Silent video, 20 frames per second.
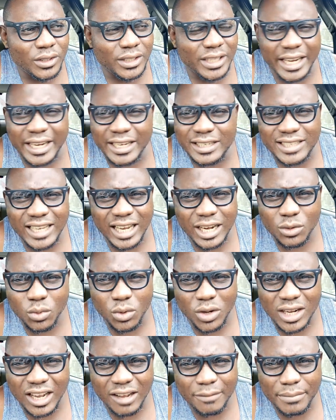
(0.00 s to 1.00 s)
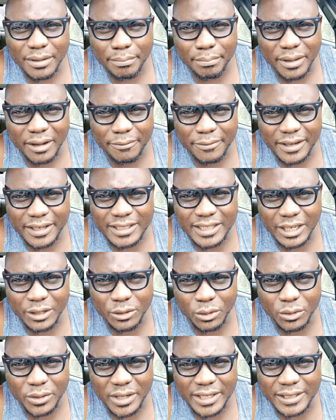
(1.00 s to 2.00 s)
The inside work have been
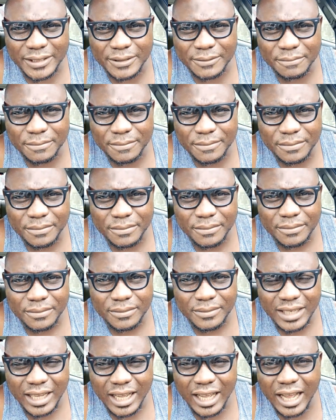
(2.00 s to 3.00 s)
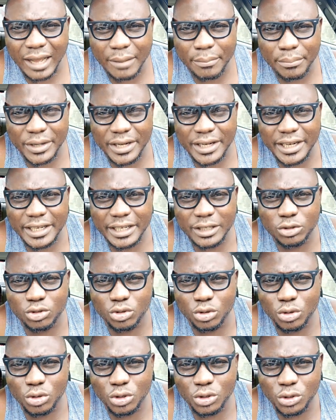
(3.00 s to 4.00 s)
perfected already. Now I'm bringing it
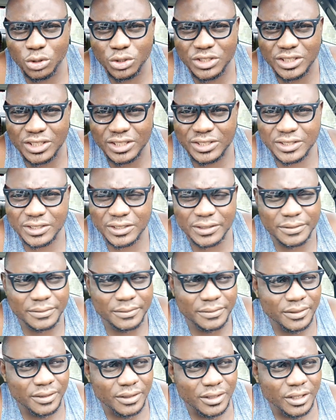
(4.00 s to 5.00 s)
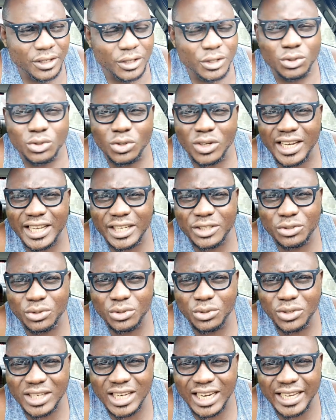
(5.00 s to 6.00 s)
to your notice to let
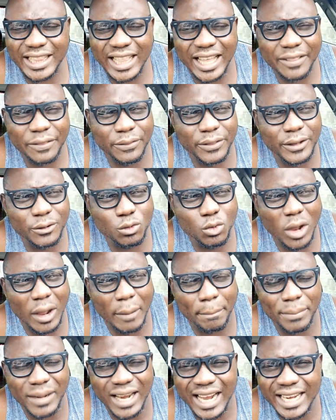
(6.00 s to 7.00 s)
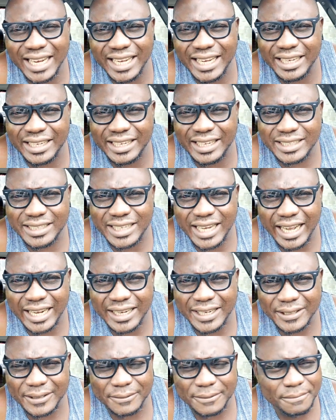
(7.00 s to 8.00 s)
you know that that thing you are planning in the
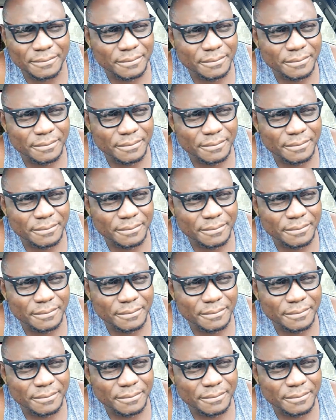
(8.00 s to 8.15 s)
dark